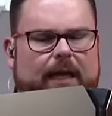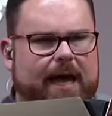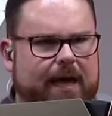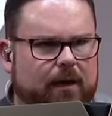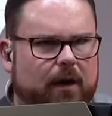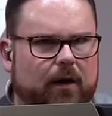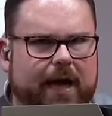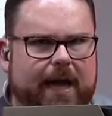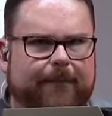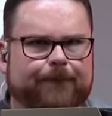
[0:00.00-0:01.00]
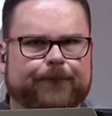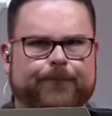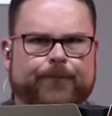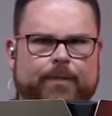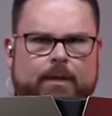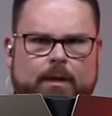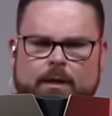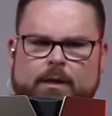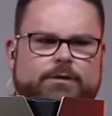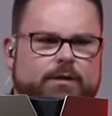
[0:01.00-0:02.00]
like. Okay,
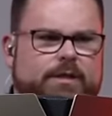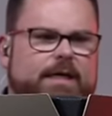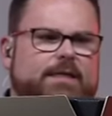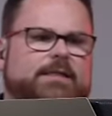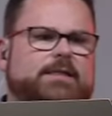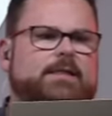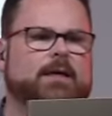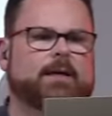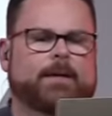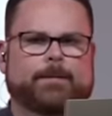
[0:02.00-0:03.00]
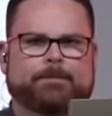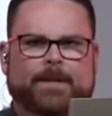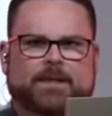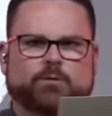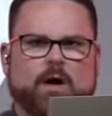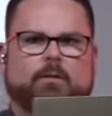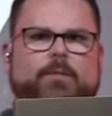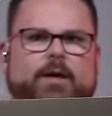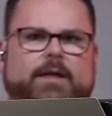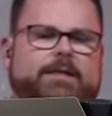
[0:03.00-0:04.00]
so this is what we're
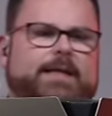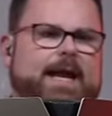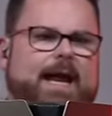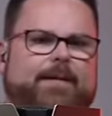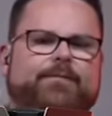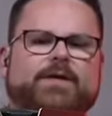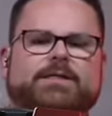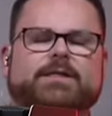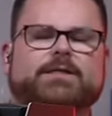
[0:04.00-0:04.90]
building today. This is